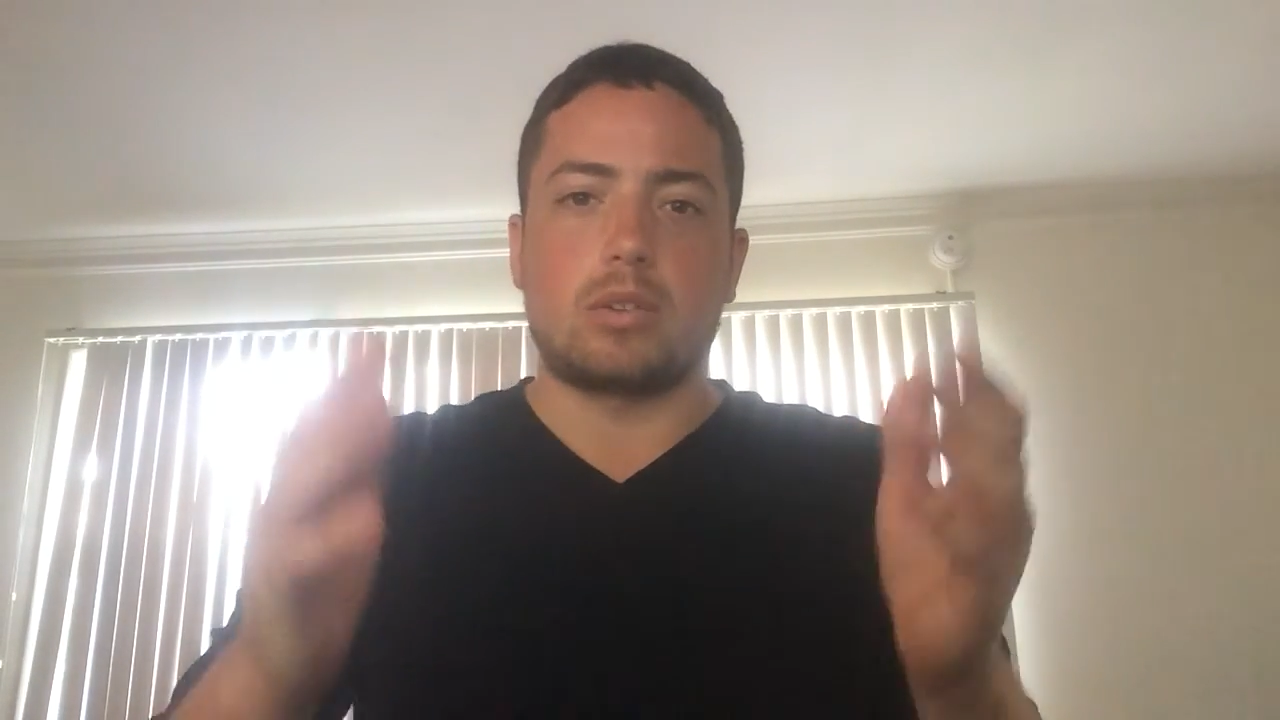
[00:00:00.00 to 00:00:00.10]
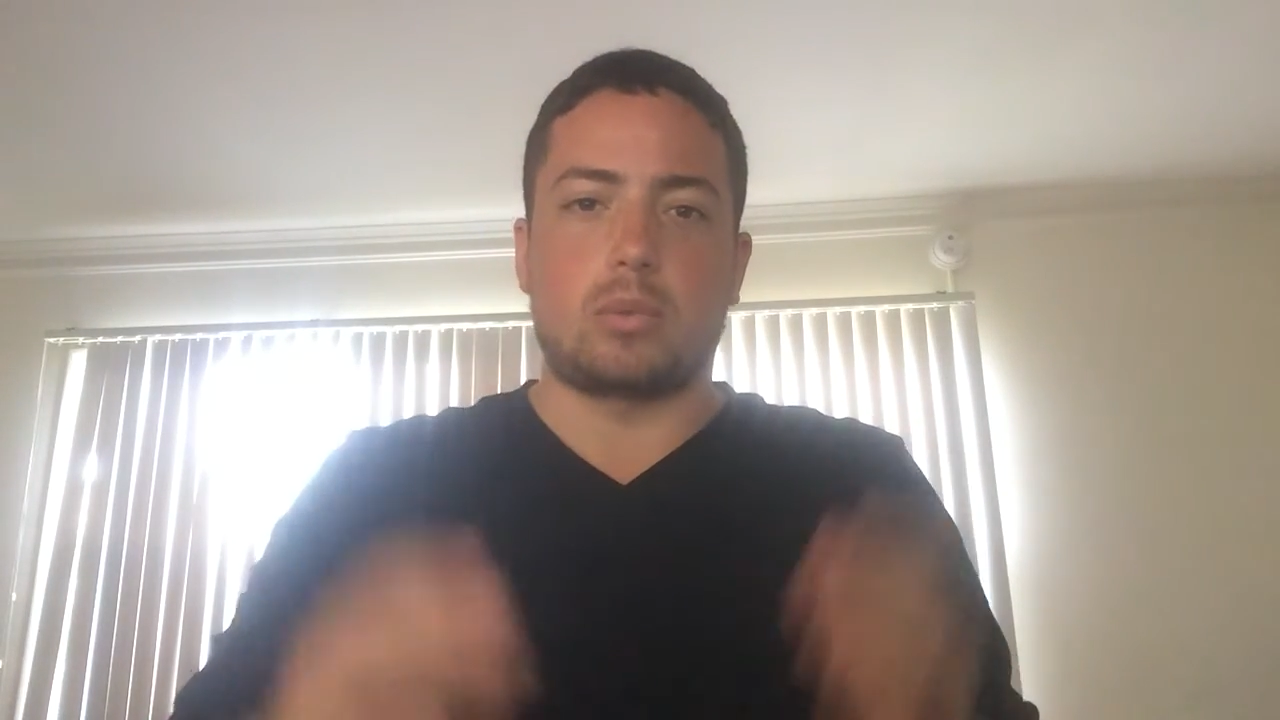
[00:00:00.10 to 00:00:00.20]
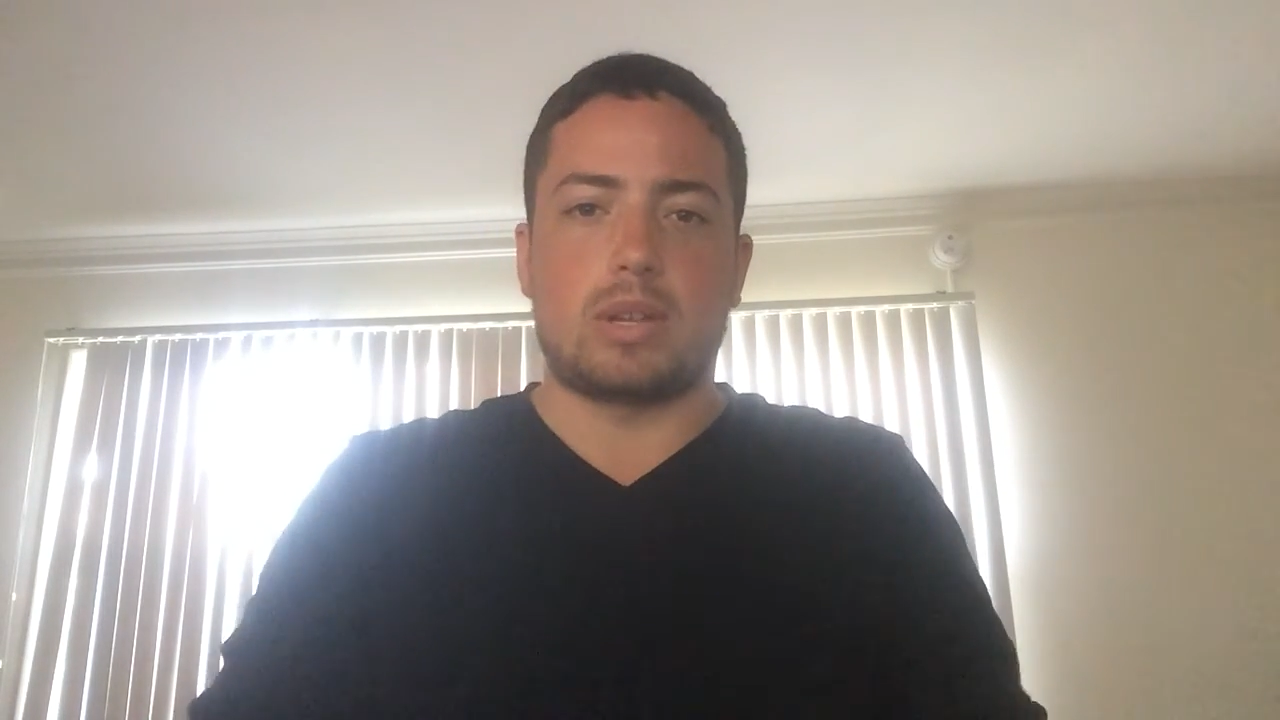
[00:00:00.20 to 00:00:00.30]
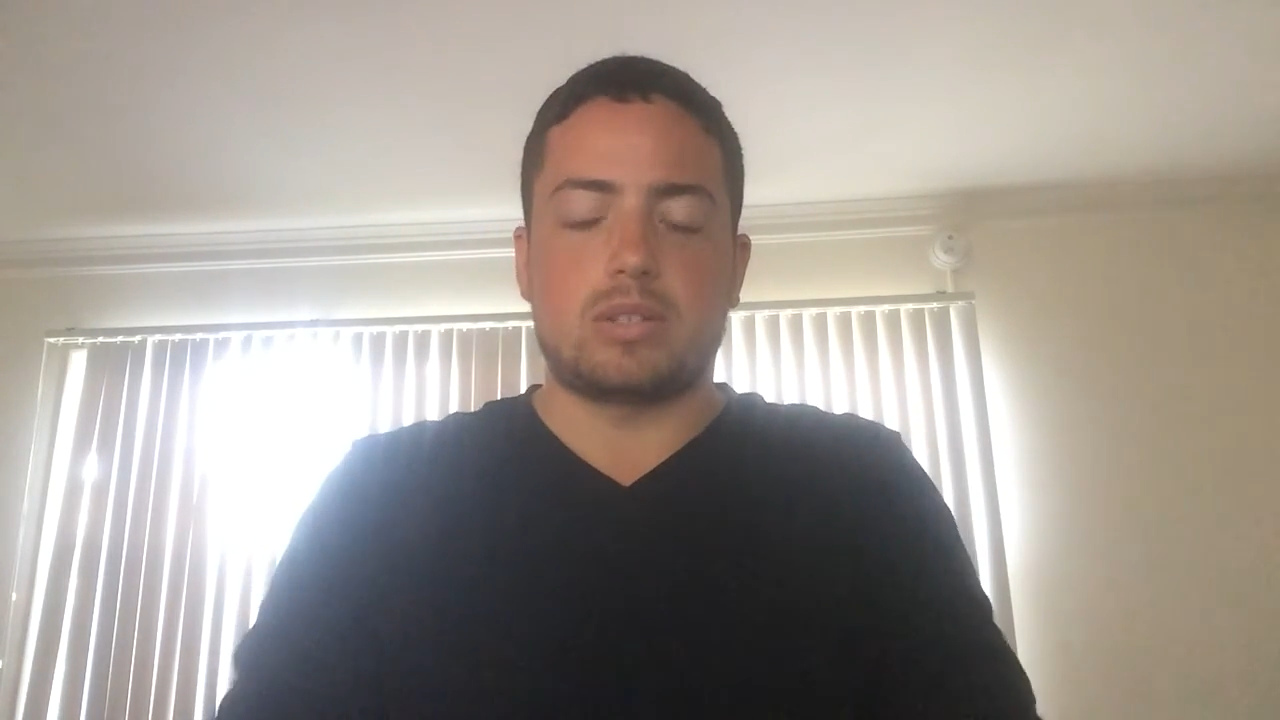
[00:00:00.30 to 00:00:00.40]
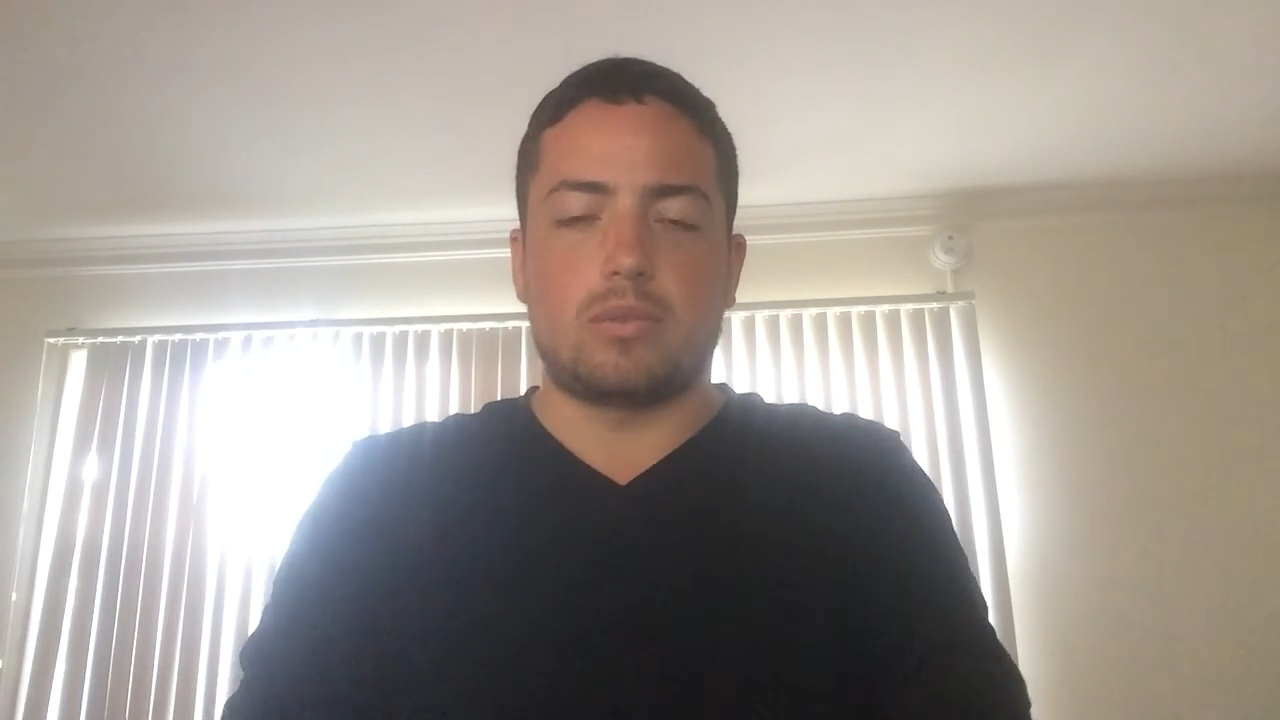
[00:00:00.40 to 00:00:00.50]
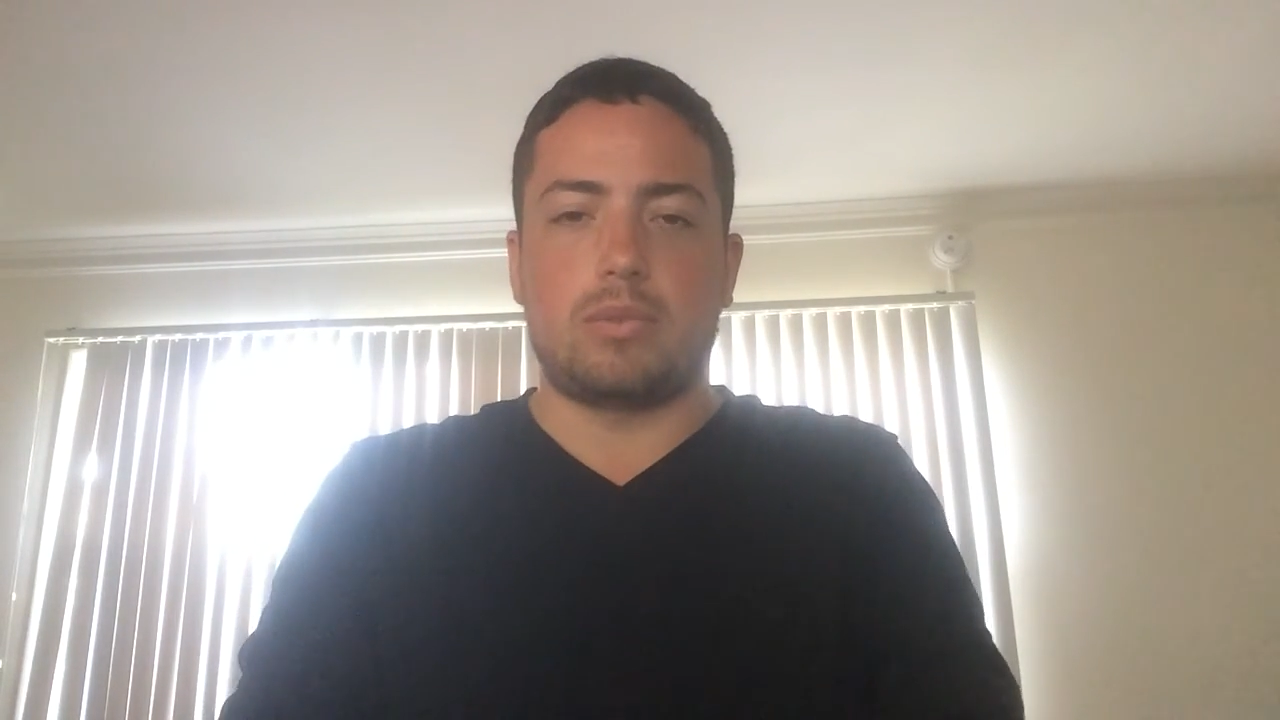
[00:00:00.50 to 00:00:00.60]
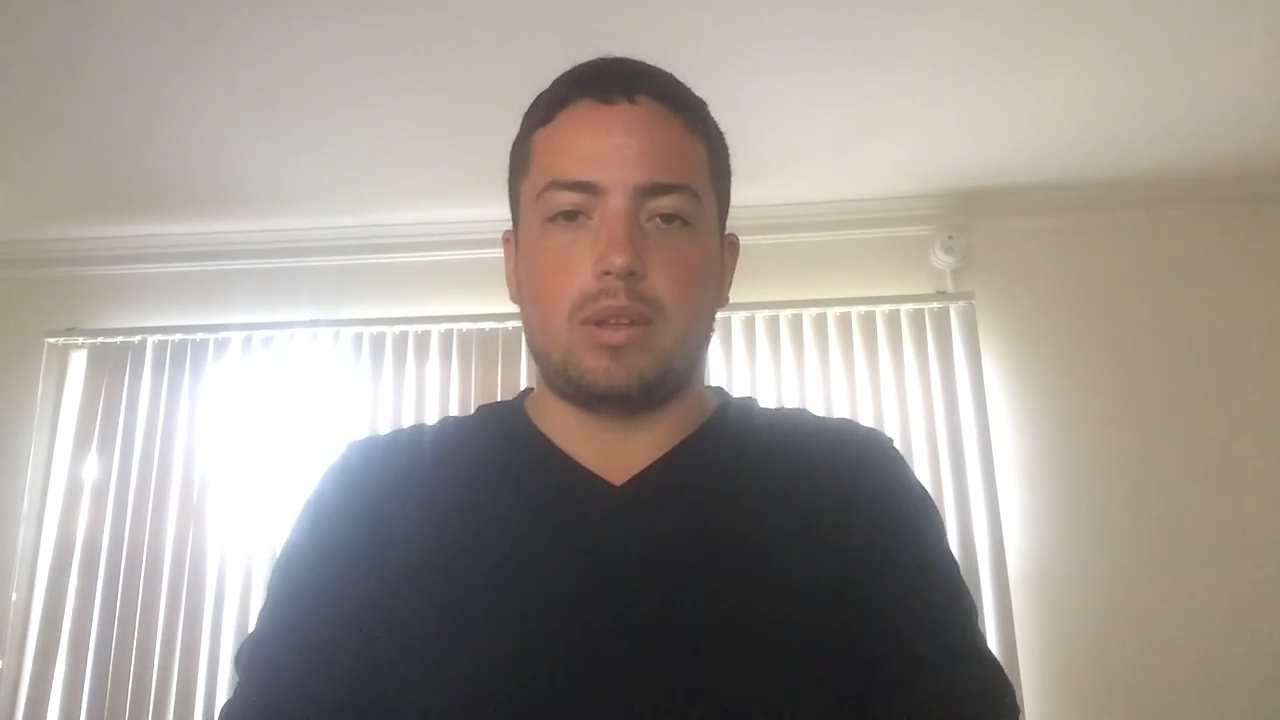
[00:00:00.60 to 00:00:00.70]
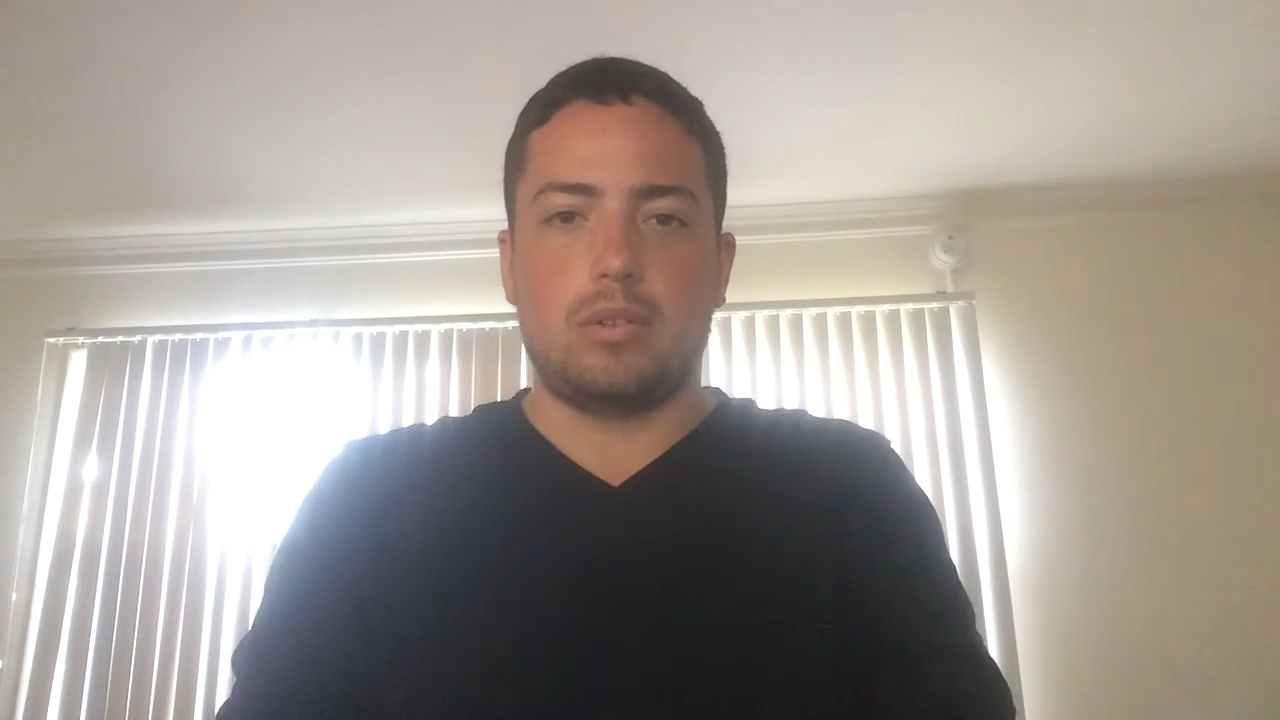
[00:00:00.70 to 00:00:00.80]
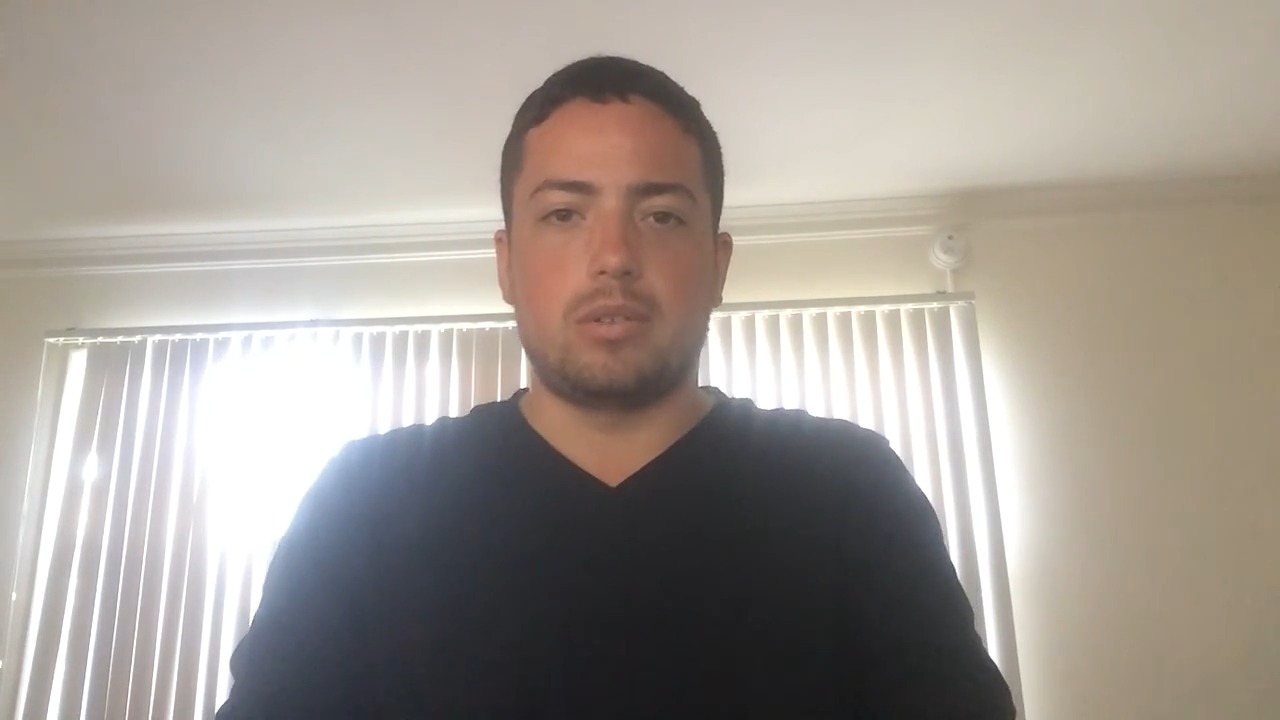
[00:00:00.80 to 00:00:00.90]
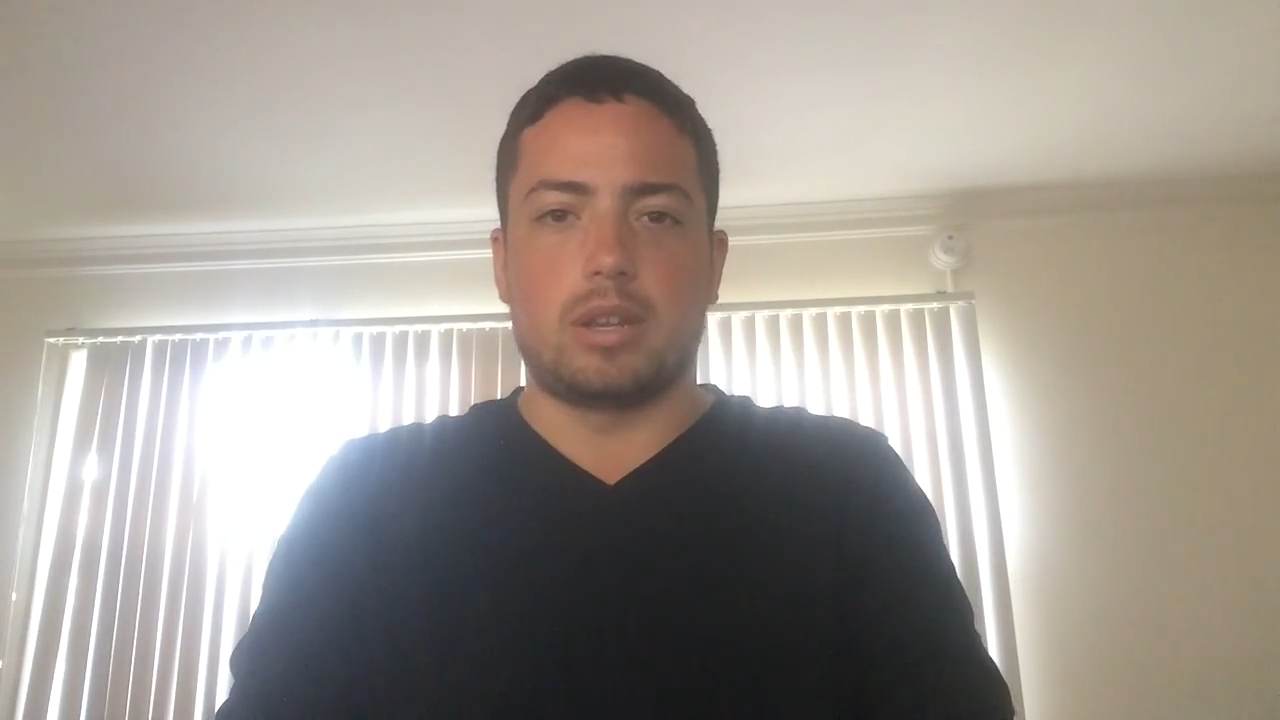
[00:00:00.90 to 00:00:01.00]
to the rest of the field.